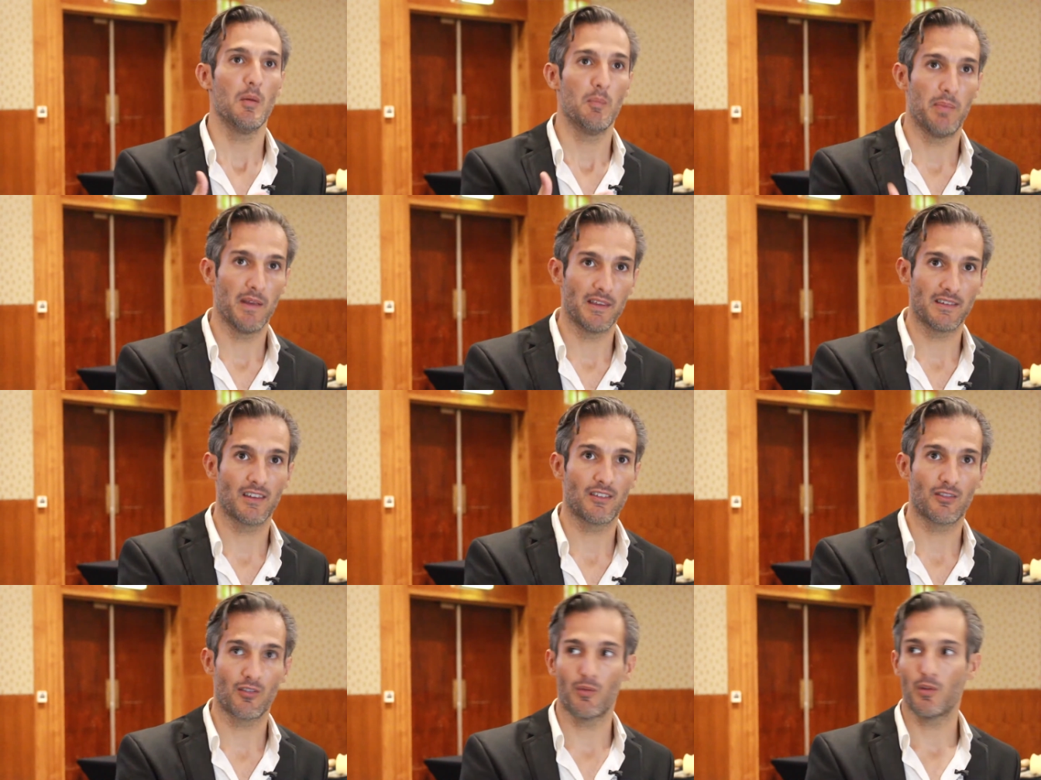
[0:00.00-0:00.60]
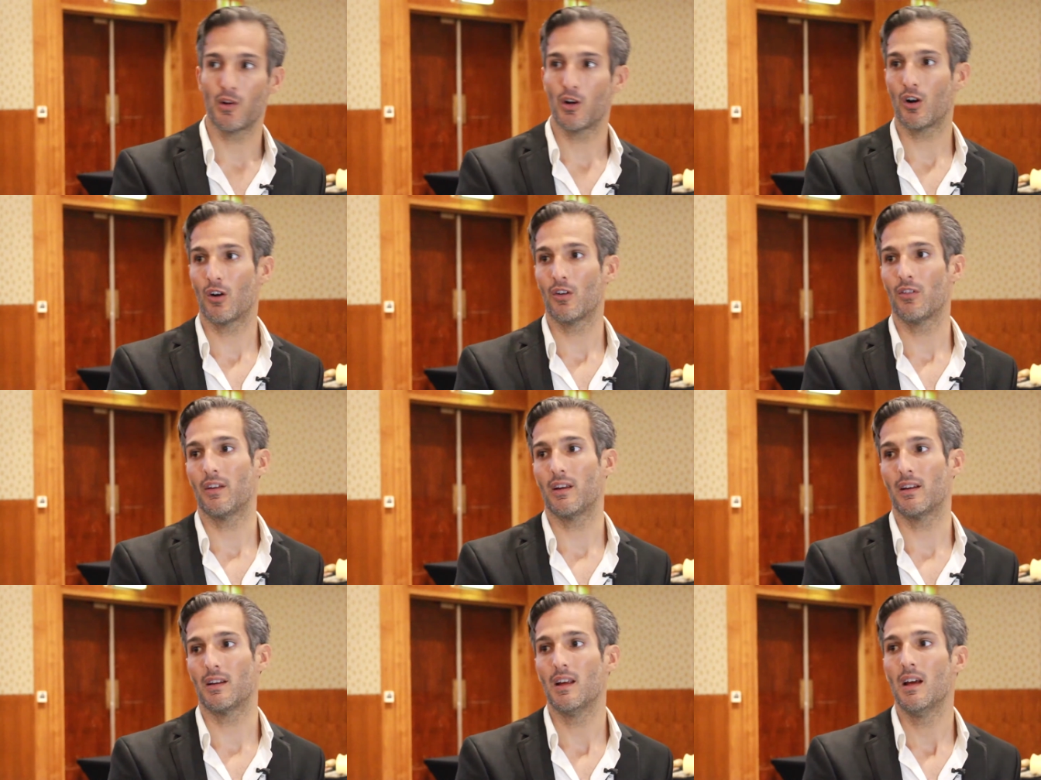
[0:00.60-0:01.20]
business from the
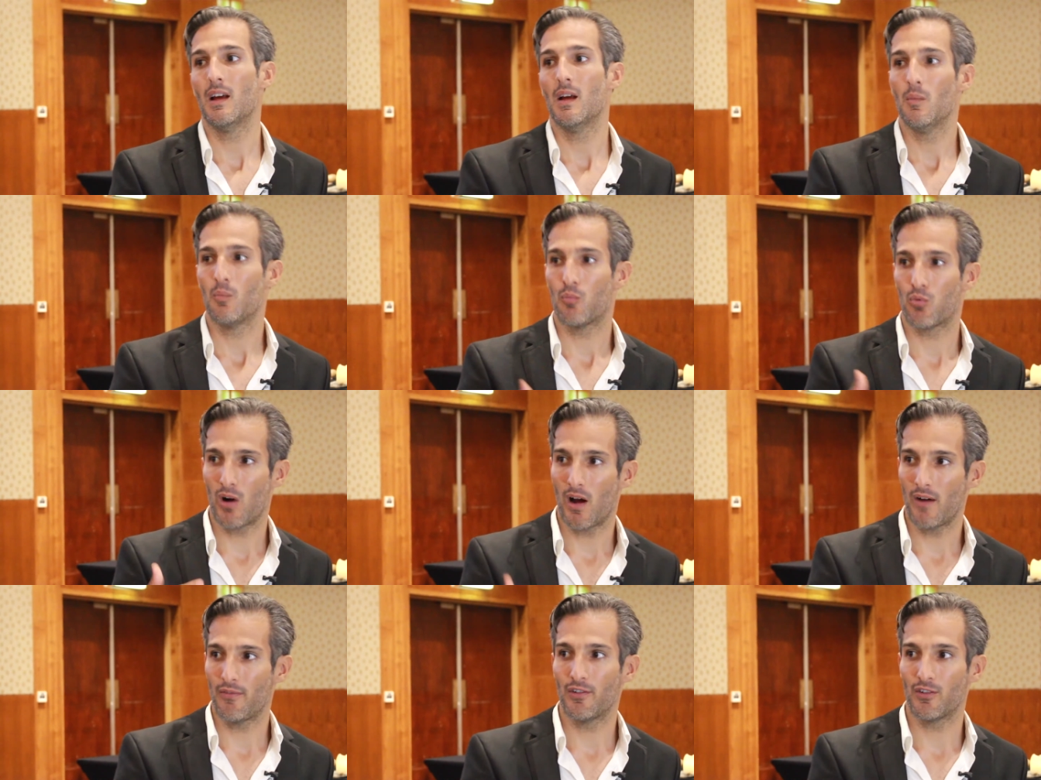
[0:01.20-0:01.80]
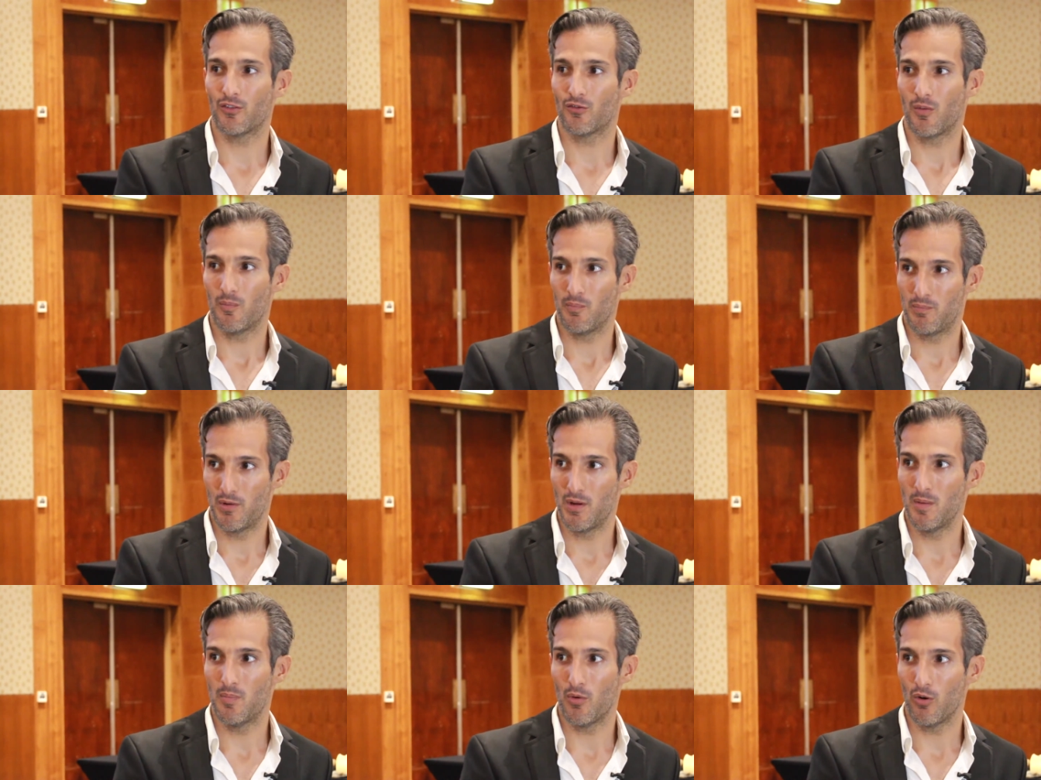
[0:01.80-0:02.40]
earth and profits from
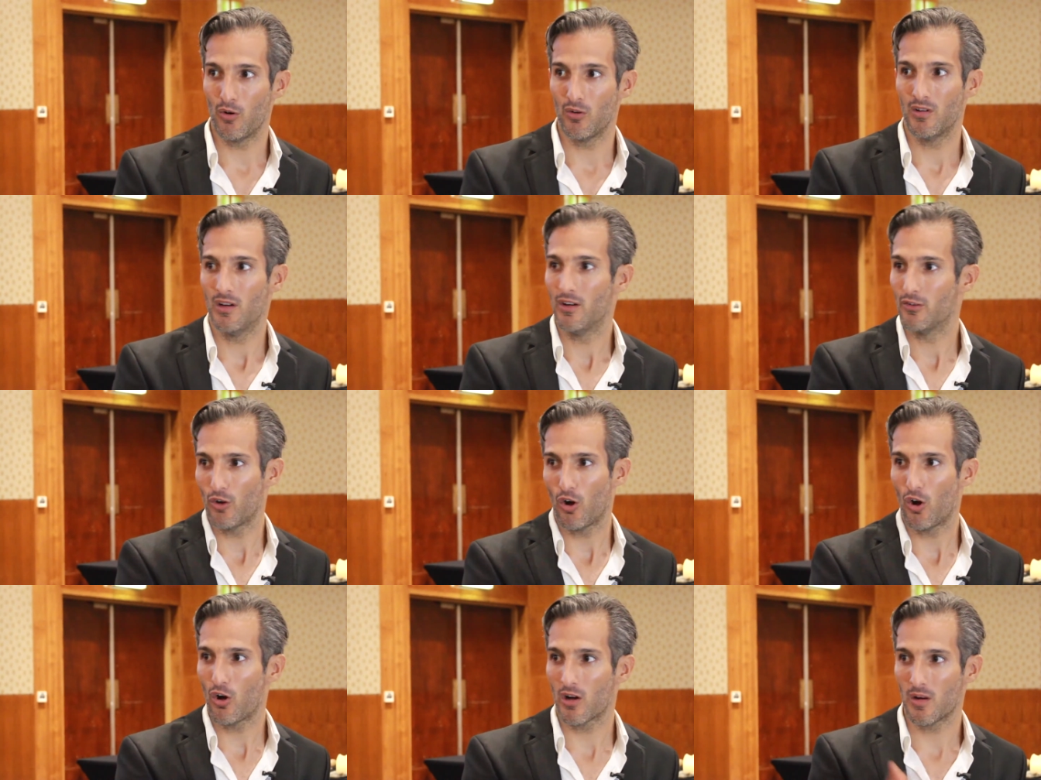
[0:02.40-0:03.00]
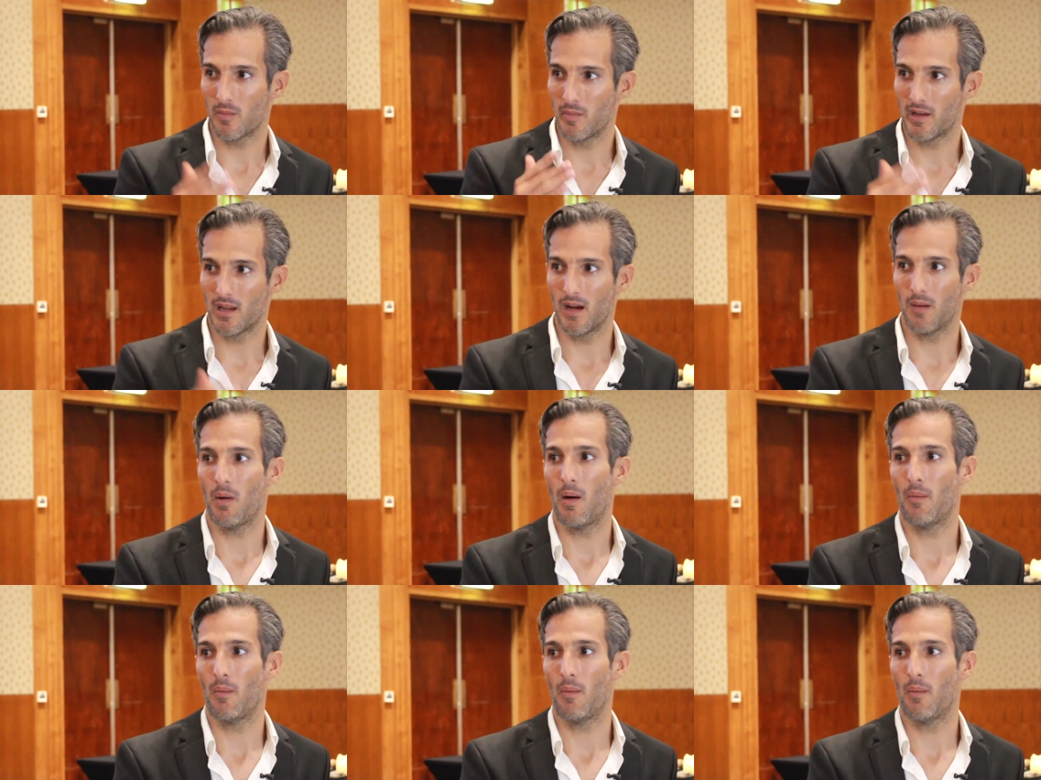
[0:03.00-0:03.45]
people. It's all going to become